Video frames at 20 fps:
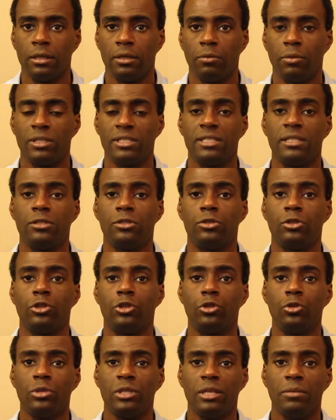Well, since the
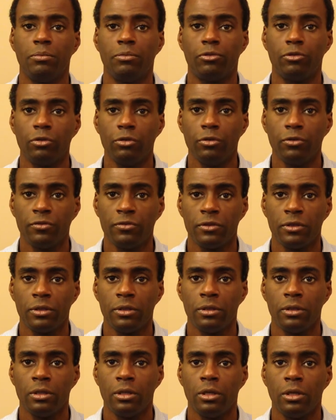student improved,
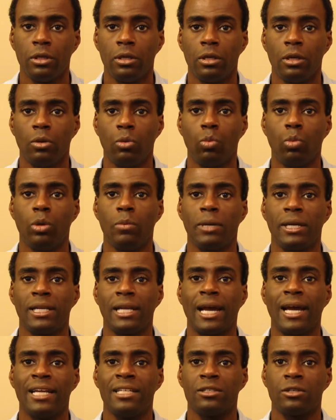we might
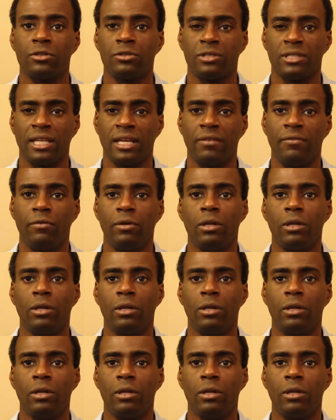ask ourselves,